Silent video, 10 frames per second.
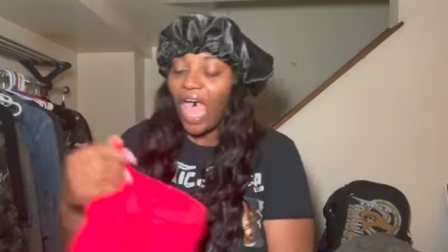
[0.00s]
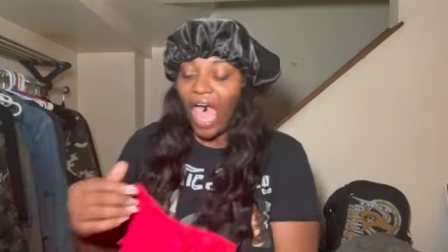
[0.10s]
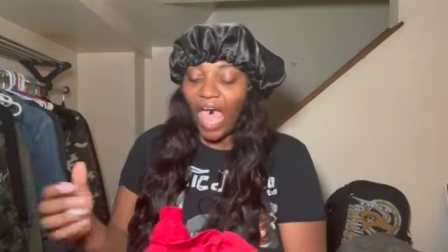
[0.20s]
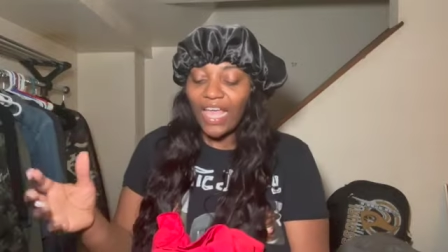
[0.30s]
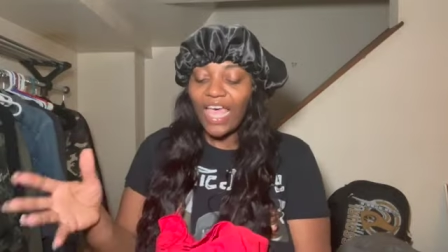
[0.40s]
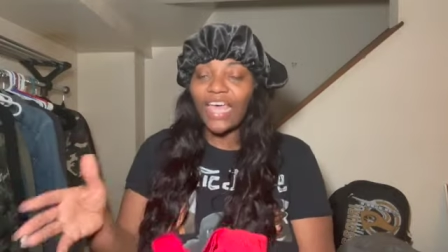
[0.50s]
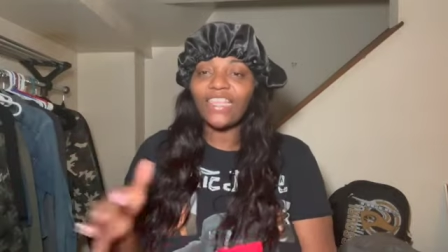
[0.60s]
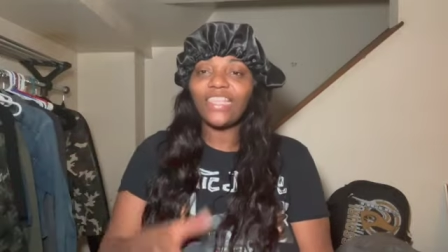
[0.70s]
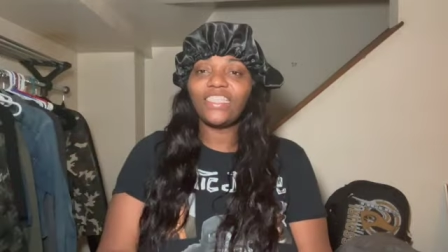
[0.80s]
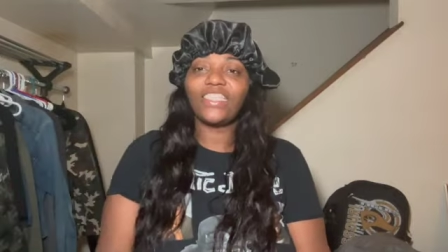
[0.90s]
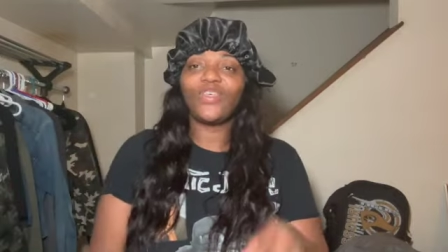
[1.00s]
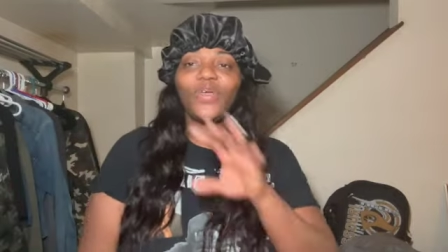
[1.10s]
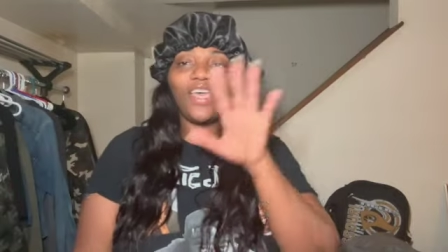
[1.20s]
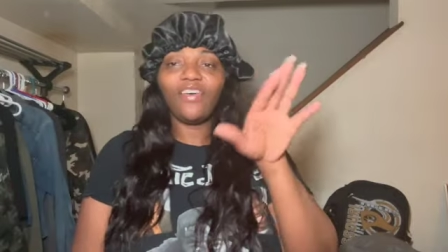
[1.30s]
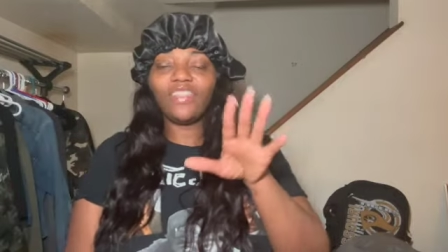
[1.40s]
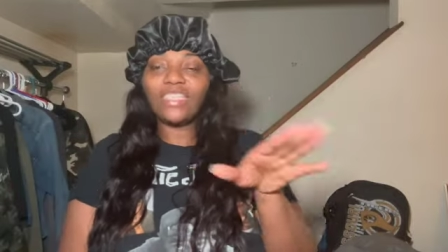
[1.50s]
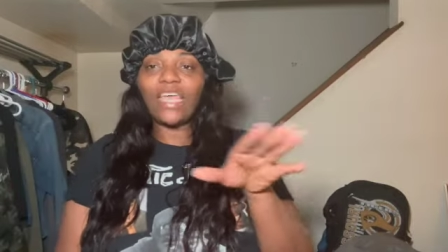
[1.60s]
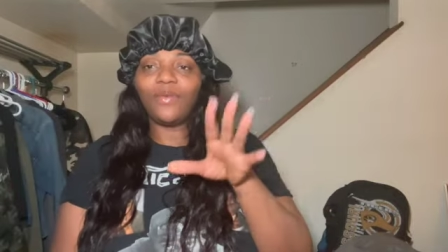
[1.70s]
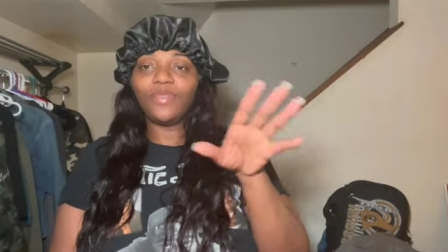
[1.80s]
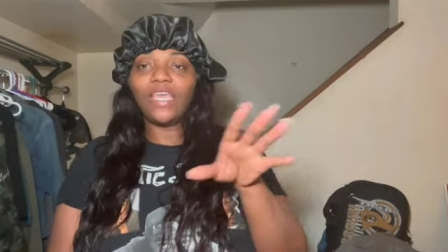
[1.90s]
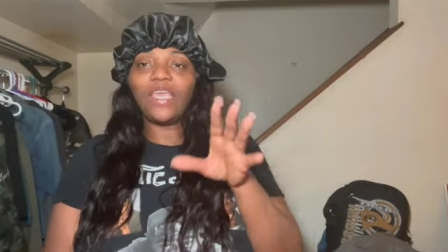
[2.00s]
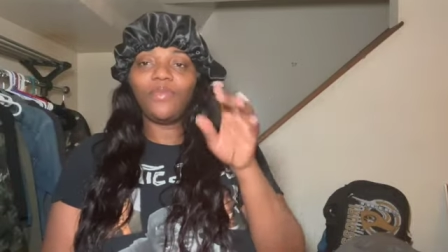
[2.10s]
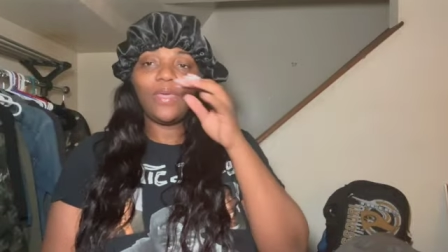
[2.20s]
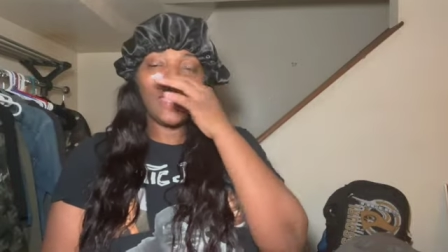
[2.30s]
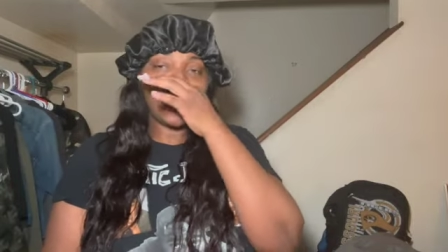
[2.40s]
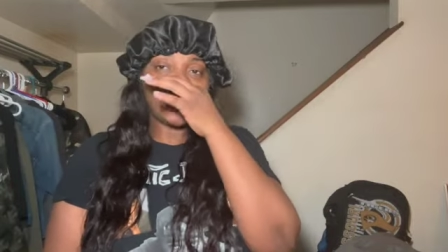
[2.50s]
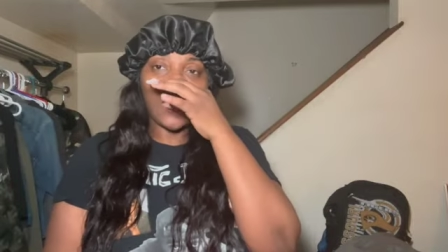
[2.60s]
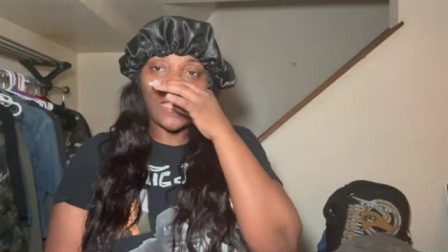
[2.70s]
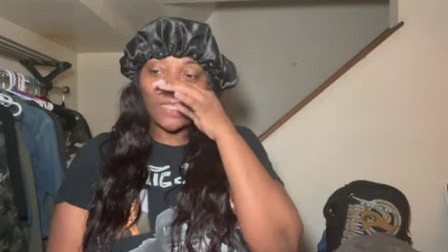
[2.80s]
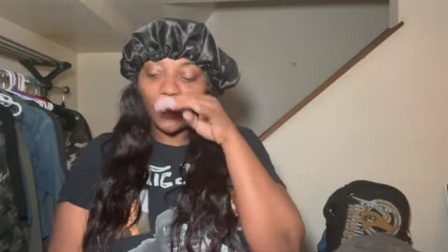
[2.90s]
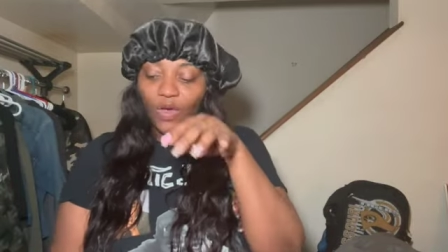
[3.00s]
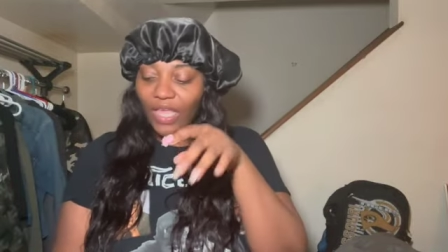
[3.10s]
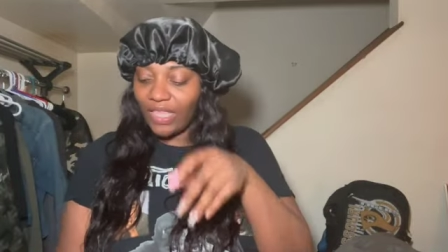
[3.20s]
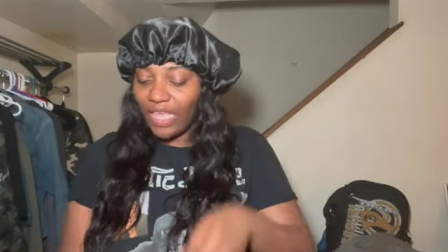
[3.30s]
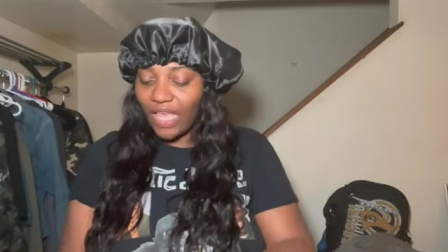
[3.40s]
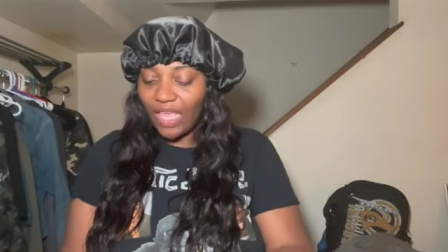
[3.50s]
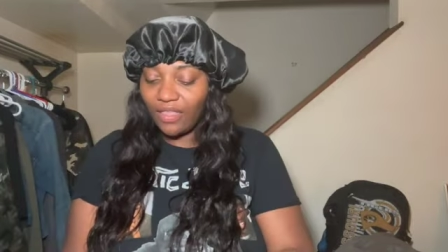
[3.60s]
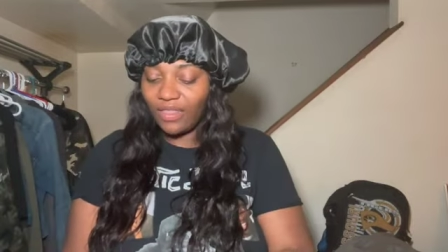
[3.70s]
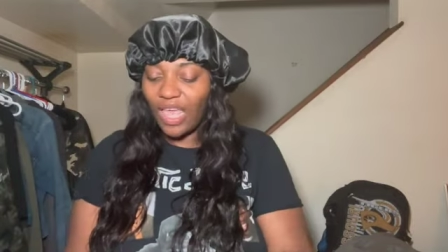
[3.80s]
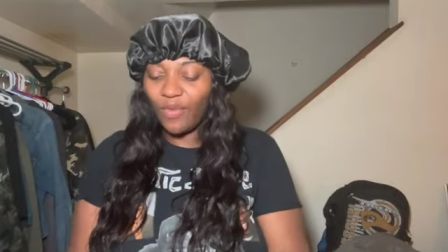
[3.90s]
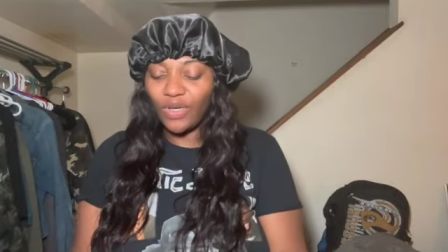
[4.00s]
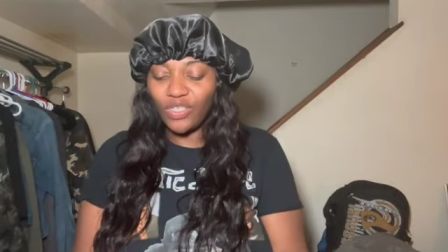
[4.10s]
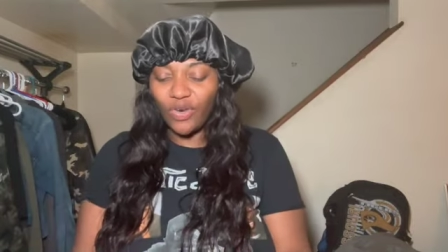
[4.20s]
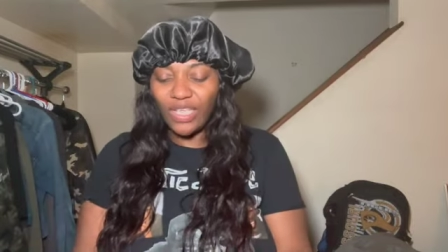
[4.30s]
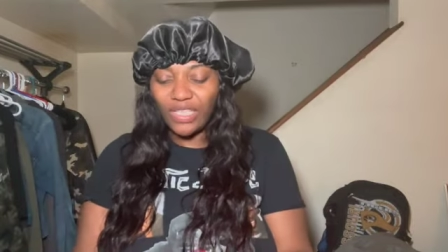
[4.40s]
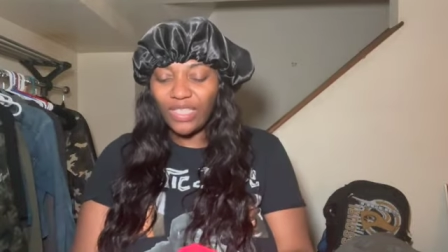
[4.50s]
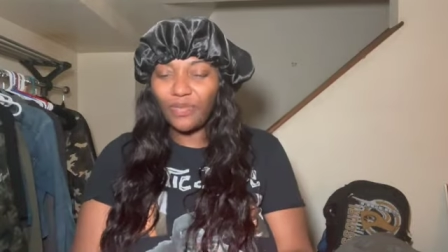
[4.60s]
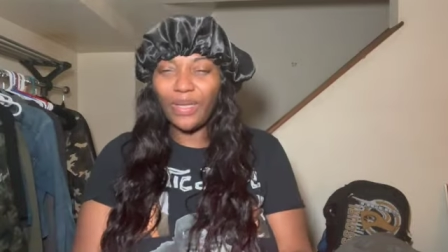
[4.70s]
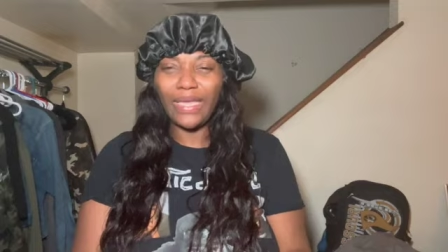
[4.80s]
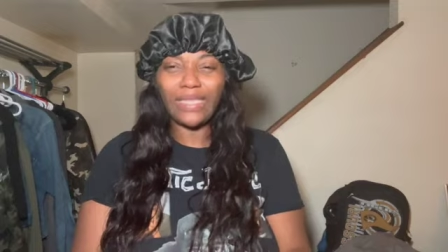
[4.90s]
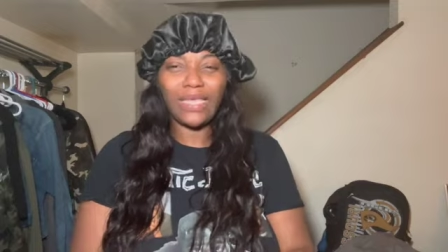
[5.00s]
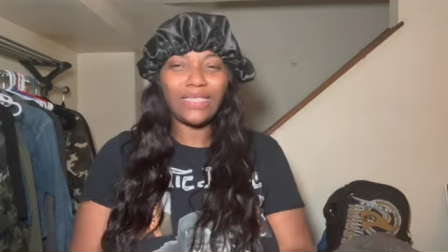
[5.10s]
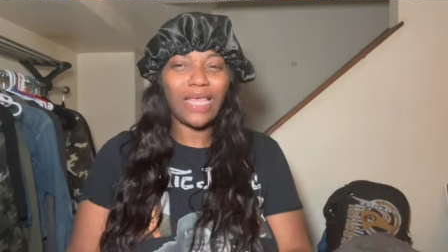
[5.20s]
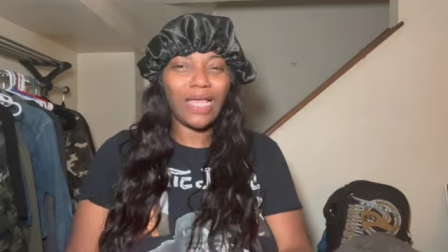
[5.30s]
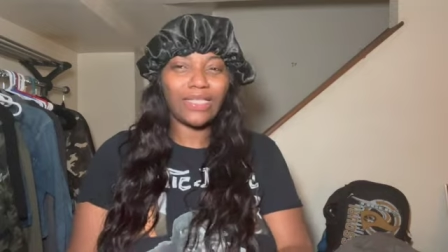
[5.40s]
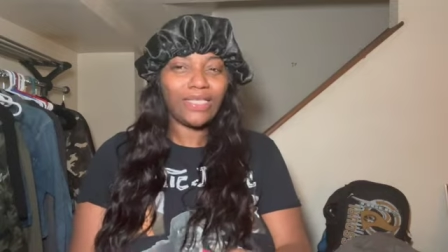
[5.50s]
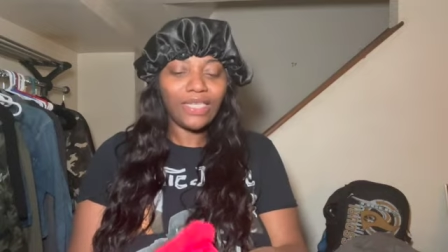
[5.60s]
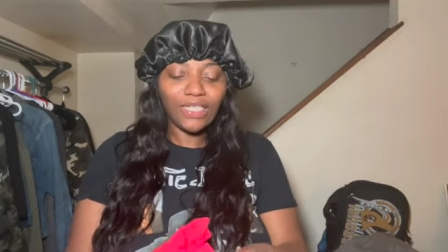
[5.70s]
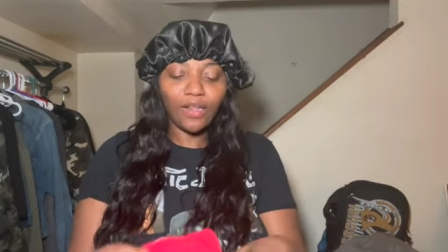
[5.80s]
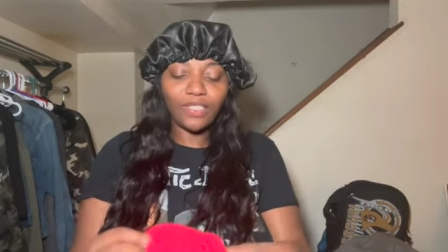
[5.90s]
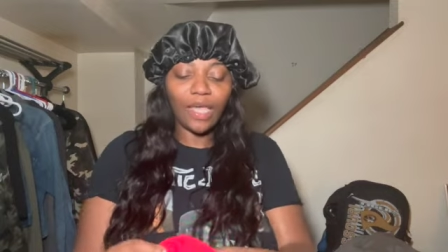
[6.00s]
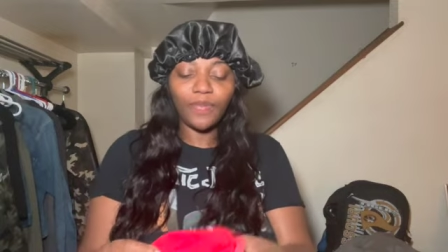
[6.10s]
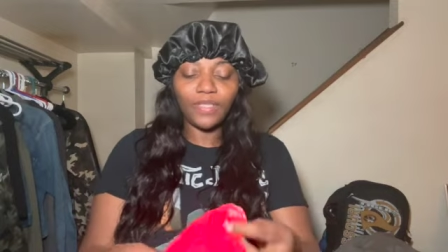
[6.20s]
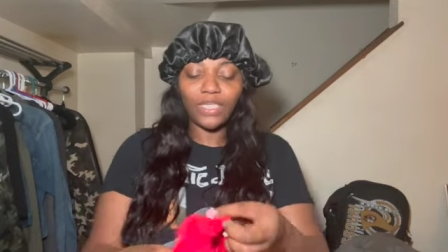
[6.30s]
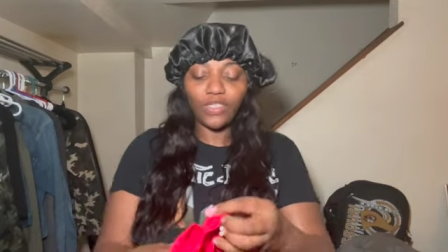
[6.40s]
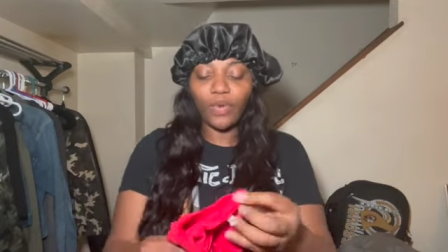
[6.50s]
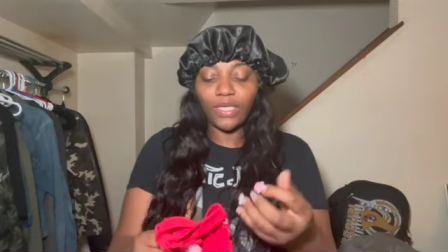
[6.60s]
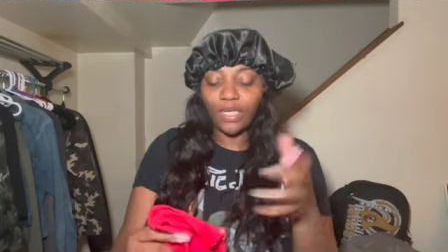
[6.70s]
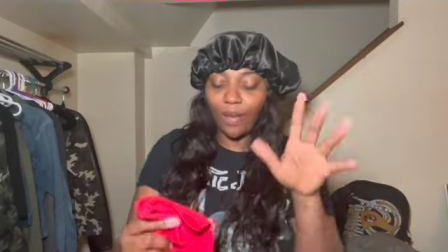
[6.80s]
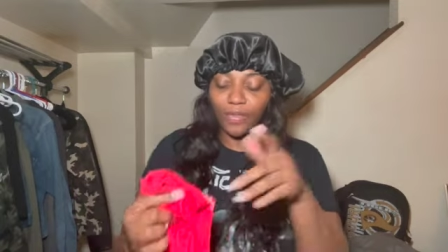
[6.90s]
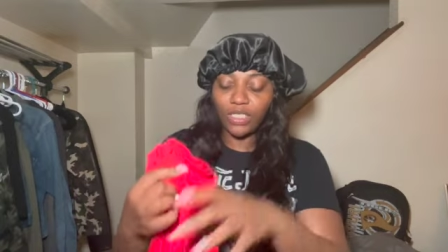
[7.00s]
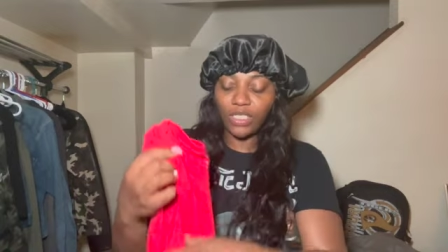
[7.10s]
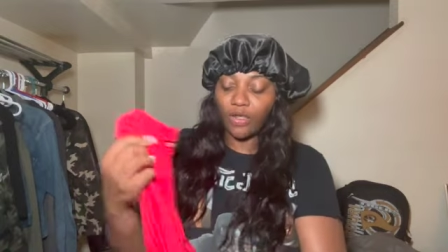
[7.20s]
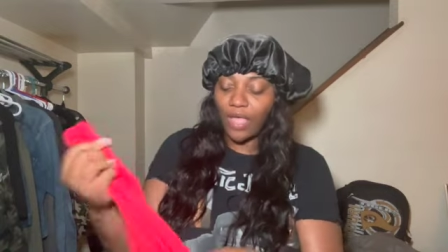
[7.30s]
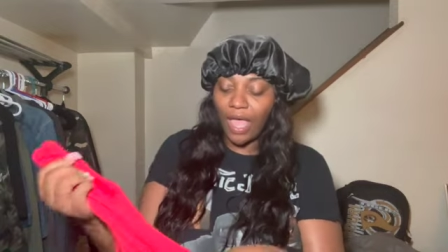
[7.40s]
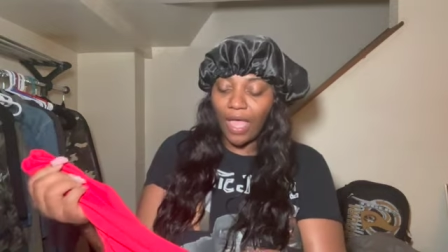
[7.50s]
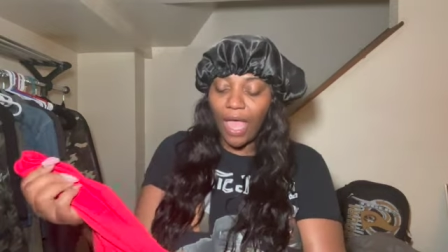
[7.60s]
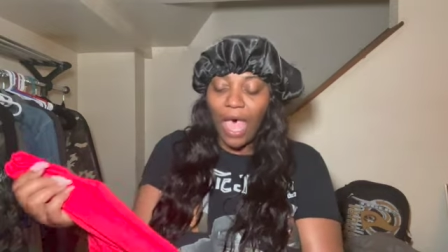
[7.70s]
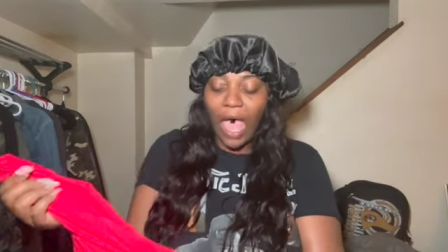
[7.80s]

I got three of the same thing because I thought that they were dresses, but it's like a t-shirt type of situation. I'm gonna just show y'all.